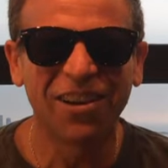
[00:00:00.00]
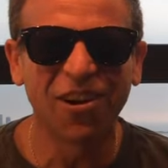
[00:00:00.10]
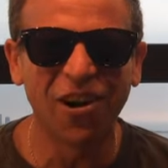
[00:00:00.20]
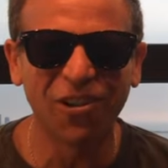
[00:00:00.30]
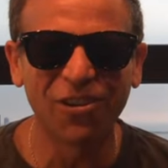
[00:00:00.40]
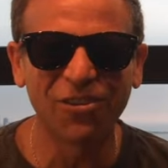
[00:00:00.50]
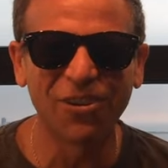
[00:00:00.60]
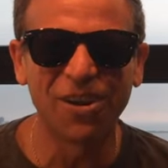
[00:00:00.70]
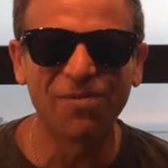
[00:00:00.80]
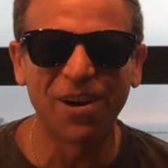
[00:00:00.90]
Carlos
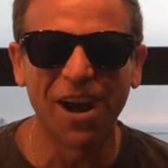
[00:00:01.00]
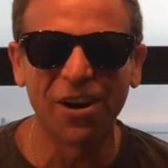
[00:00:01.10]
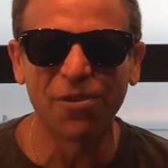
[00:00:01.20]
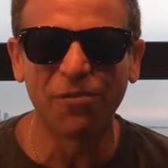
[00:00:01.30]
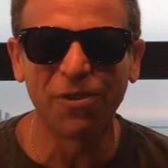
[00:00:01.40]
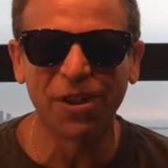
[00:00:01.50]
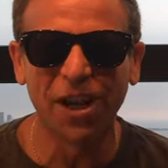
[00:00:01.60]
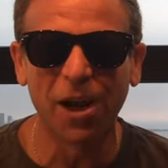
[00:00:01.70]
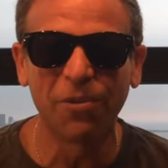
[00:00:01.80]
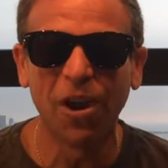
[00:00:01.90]
Zambrano for the
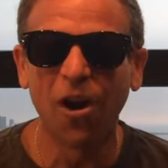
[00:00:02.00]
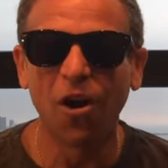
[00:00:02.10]
Cubs.